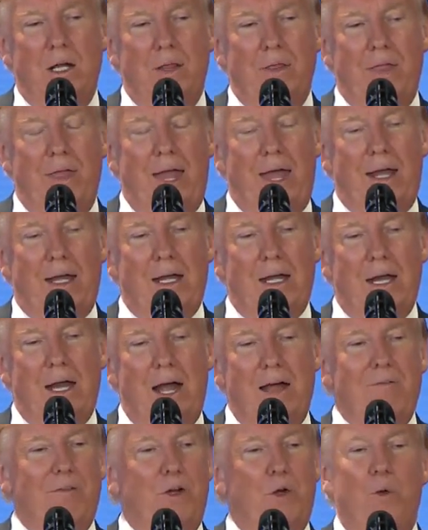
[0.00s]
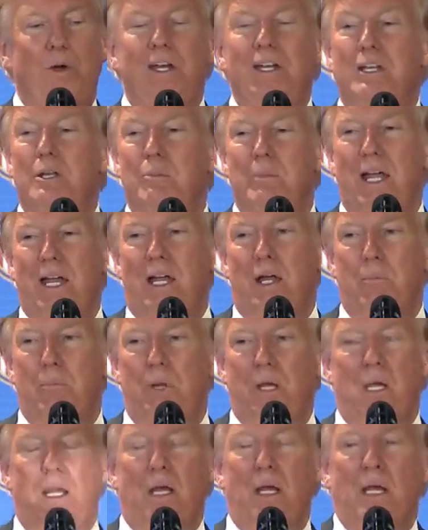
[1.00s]
that I've agreed to make a
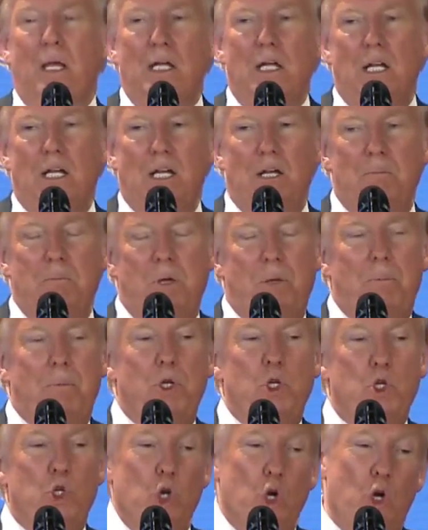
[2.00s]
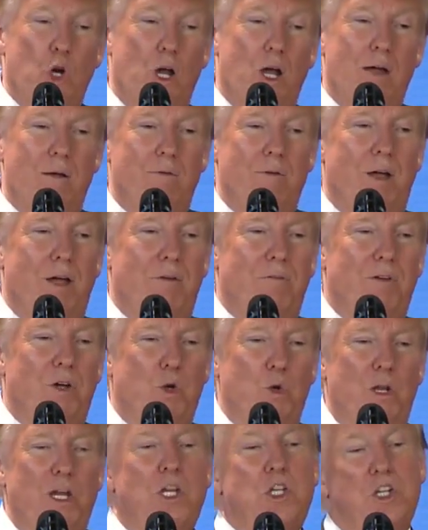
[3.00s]
big commitment. Sure, I've
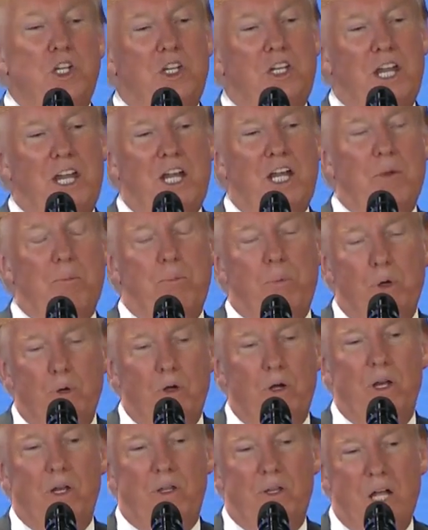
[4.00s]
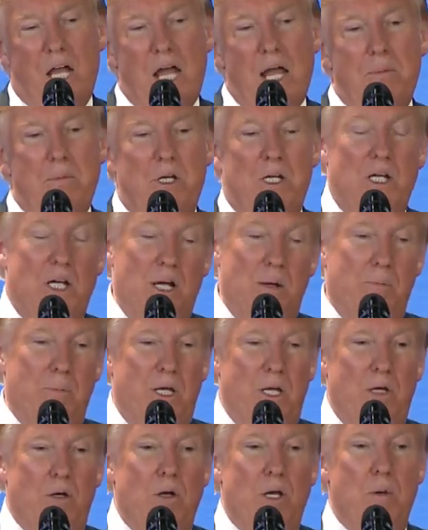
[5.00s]
agreed to take a period of time and come
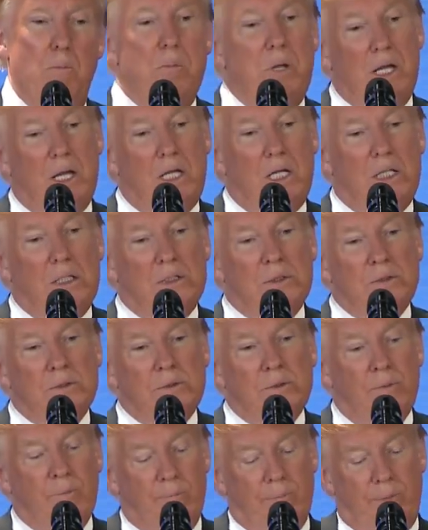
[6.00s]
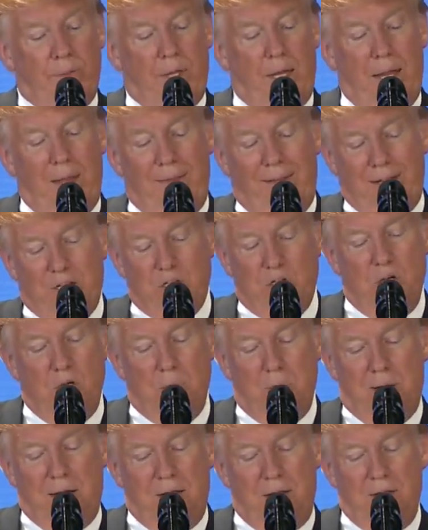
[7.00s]
here and meet, and that's
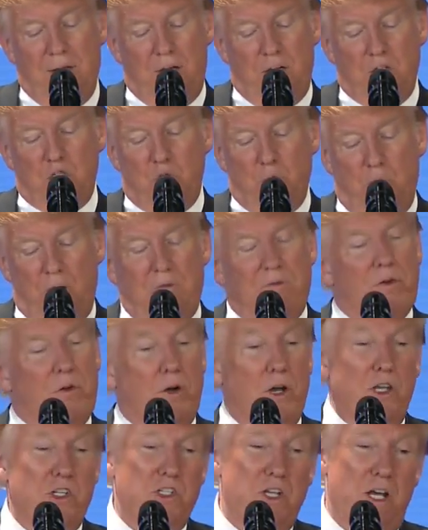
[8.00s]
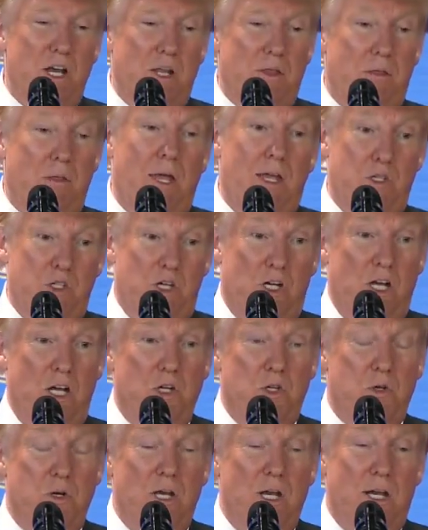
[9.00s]
good. But I think it's great for us and as a
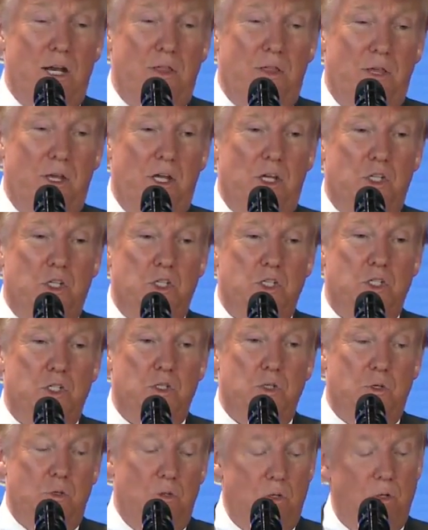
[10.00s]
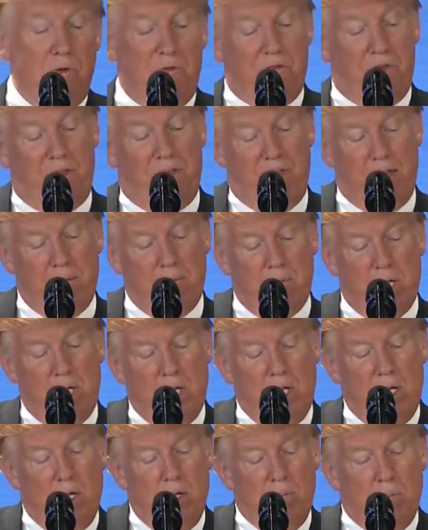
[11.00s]
country, and I think it's good for them.
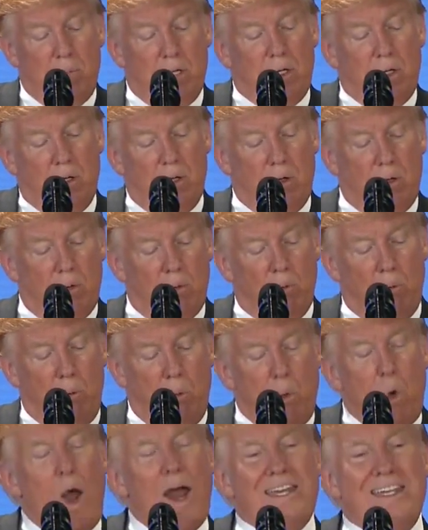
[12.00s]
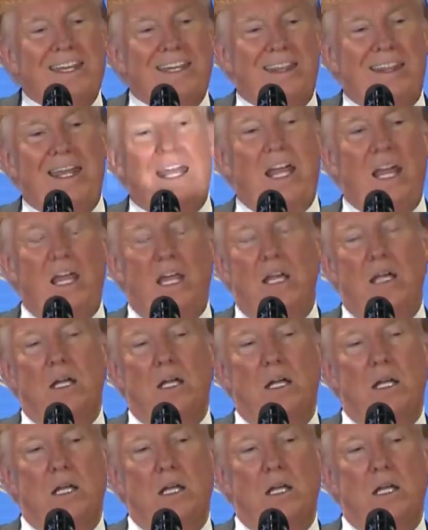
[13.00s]
But what did they